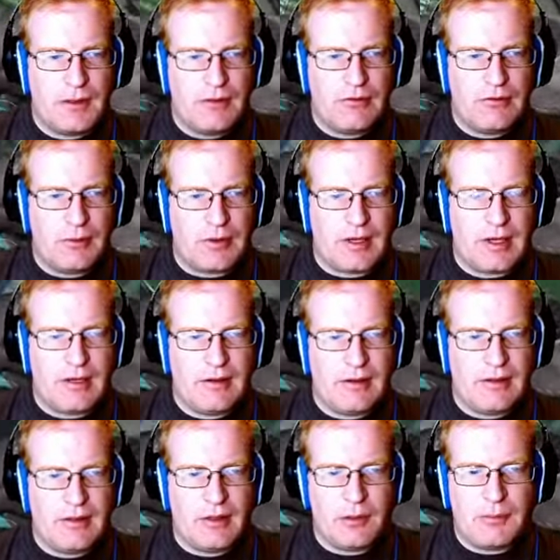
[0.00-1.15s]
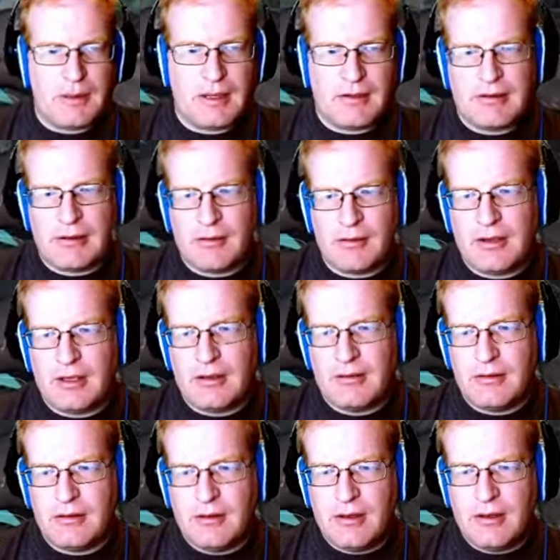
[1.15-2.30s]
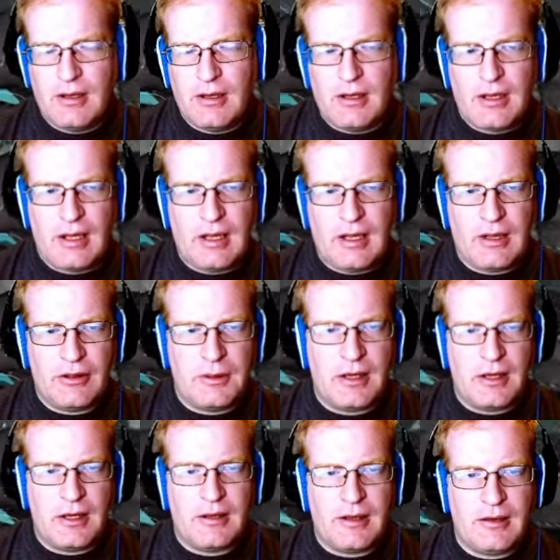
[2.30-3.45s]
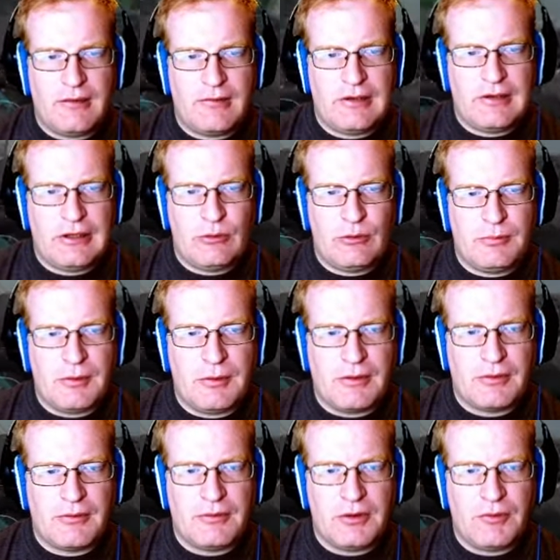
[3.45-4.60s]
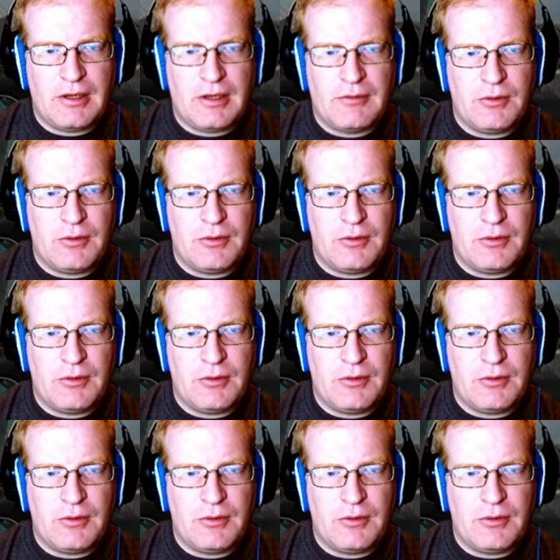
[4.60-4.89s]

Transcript: So kind of, I think it'll balance out in the end. And there'll be a nice, huge buffer of uranium